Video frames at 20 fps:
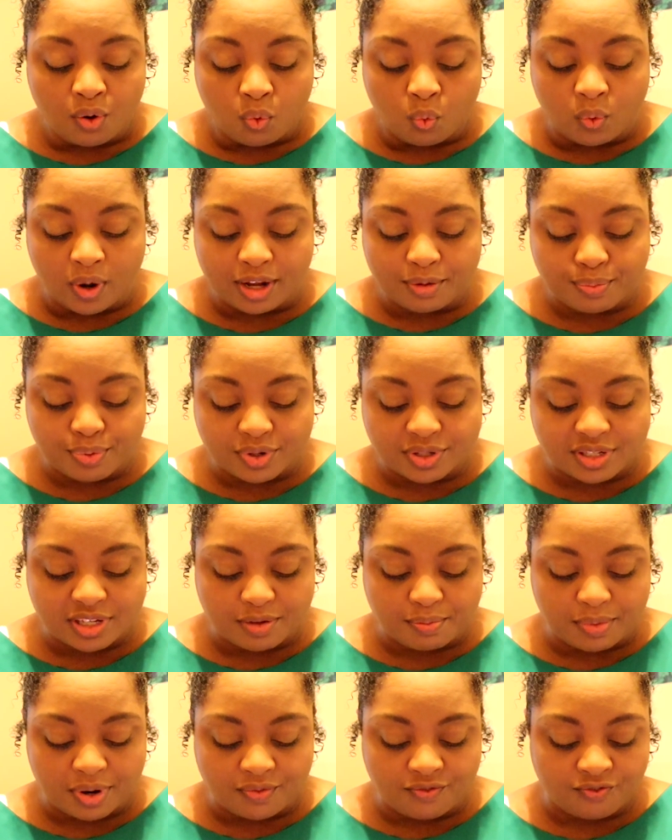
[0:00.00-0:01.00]

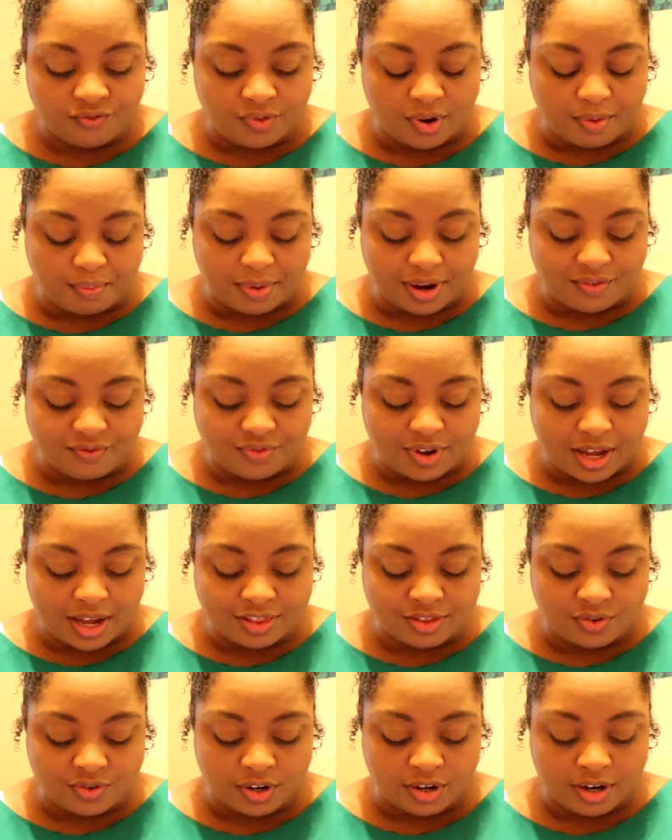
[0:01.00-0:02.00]
1% from my
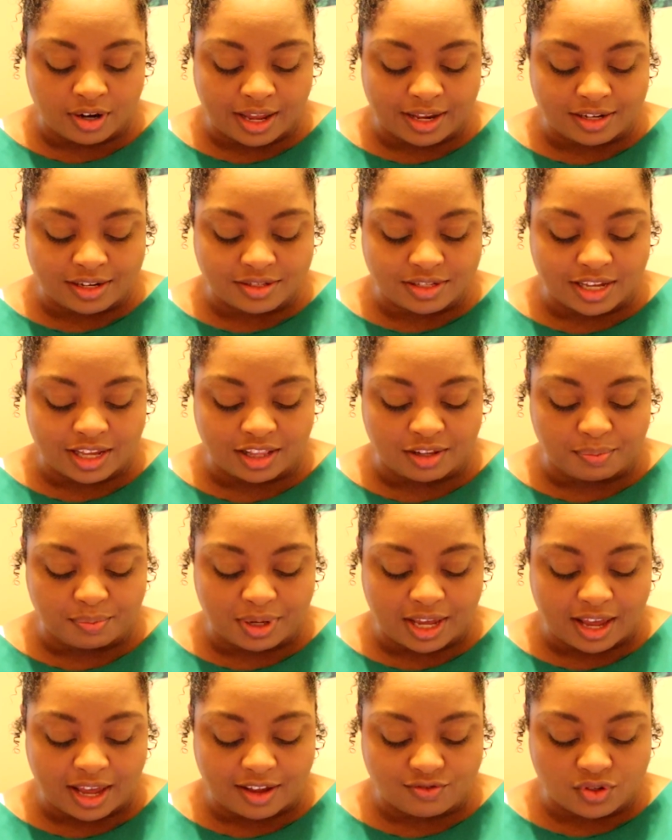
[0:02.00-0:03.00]
father, and it's telling
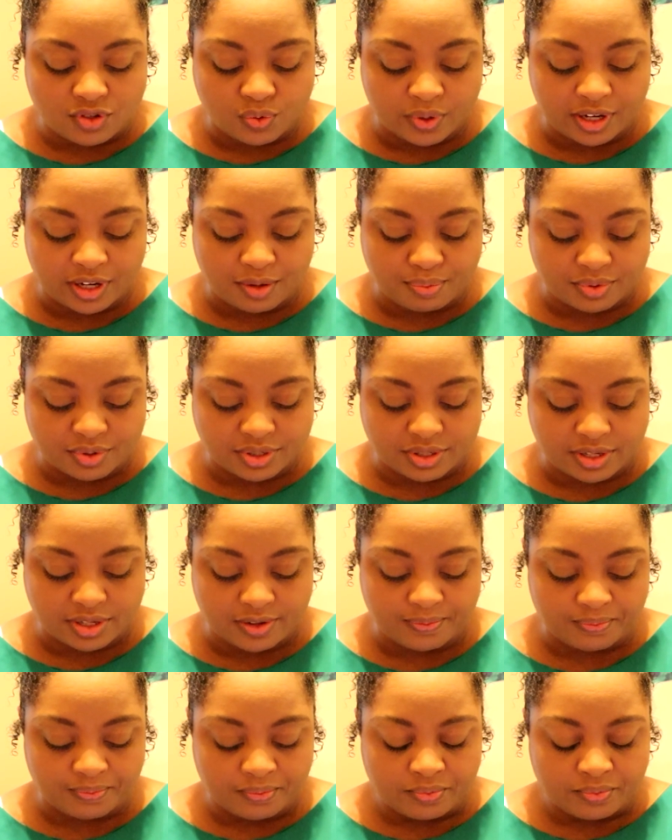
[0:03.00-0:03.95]
me I have 20%.